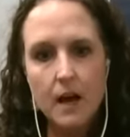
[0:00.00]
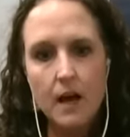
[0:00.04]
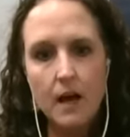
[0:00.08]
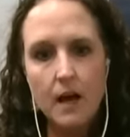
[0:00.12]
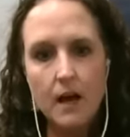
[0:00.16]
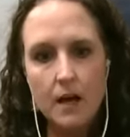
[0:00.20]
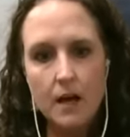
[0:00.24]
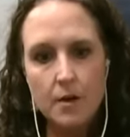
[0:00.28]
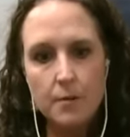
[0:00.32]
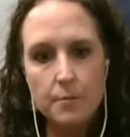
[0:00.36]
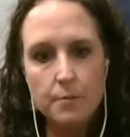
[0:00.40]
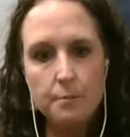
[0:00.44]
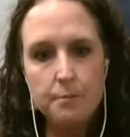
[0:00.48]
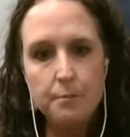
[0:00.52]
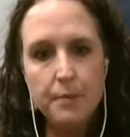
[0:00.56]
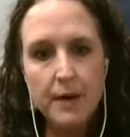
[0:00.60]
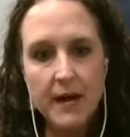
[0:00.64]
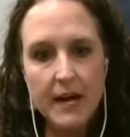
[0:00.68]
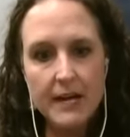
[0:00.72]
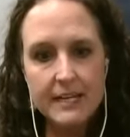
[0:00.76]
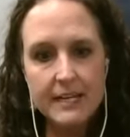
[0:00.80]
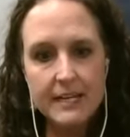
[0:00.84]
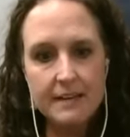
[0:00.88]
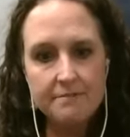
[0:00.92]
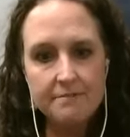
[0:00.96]
Um,
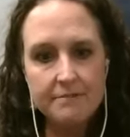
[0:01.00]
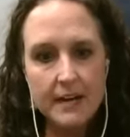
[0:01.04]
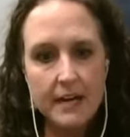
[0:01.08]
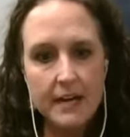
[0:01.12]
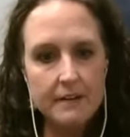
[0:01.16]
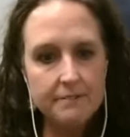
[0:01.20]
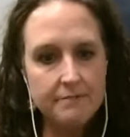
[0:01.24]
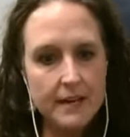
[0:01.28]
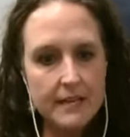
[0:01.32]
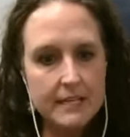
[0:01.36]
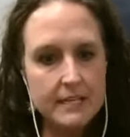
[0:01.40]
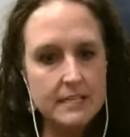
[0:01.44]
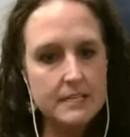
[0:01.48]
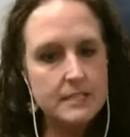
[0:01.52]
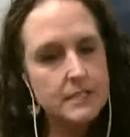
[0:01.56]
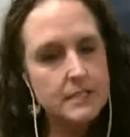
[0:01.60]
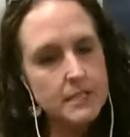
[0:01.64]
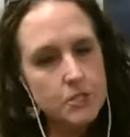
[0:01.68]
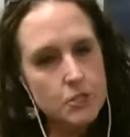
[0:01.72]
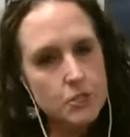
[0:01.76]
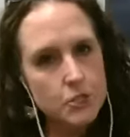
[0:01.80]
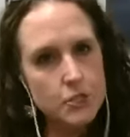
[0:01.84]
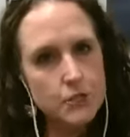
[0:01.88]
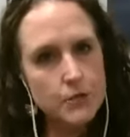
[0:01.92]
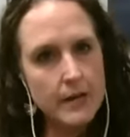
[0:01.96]
but if, if I could
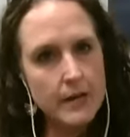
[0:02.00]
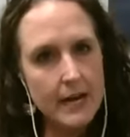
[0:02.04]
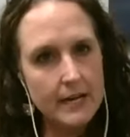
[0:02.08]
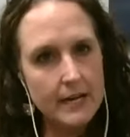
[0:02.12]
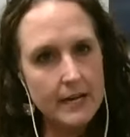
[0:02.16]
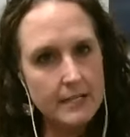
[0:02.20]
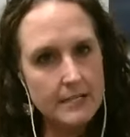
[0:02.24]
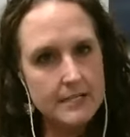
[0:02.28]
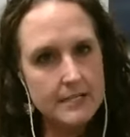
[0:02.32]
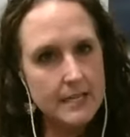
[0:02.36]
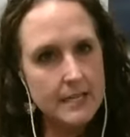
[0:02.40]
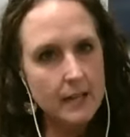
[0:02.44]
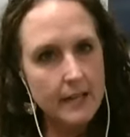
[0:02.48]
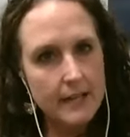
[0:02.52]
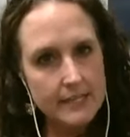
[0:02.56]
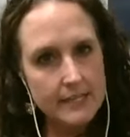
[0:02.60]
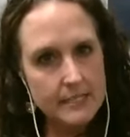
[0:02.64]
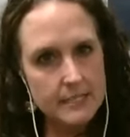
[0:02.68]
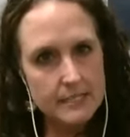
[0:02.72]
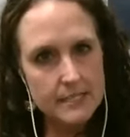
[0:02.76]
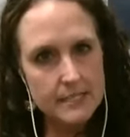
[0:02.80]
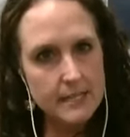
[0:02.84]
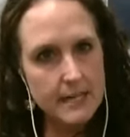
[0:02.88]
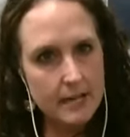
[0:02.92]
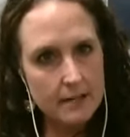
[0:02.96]
teach you how to sell eight
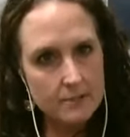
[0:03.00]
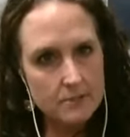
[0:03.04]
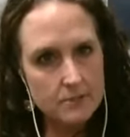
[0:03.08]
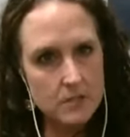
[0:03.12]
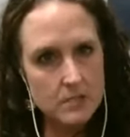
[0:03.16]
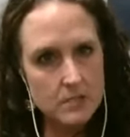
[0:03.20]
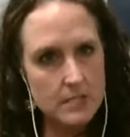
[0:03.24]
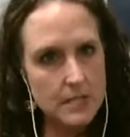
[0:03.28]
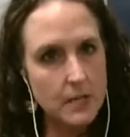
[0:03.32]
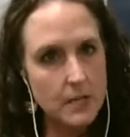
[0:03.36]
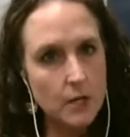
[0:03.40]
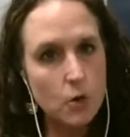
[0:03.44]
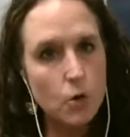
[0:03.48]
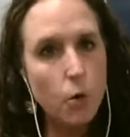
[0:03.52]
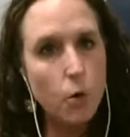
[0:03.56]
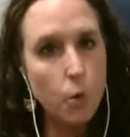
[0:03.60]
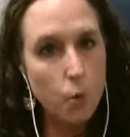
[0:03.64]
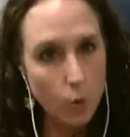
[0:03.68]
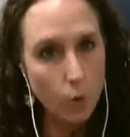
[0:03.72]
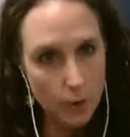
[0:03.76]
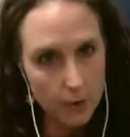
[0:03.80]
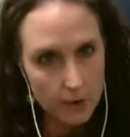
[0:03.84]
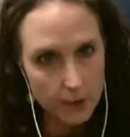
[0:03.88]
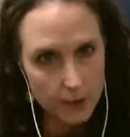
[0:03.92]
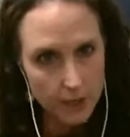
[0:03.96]
to ten houses in a
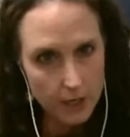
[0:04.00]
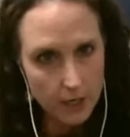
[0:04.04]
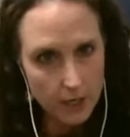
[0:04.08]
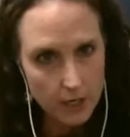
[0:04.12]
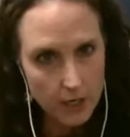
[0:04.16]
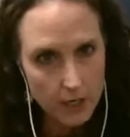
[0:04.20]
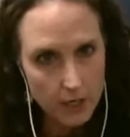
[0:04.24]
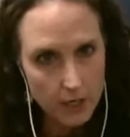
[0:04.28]
quarter,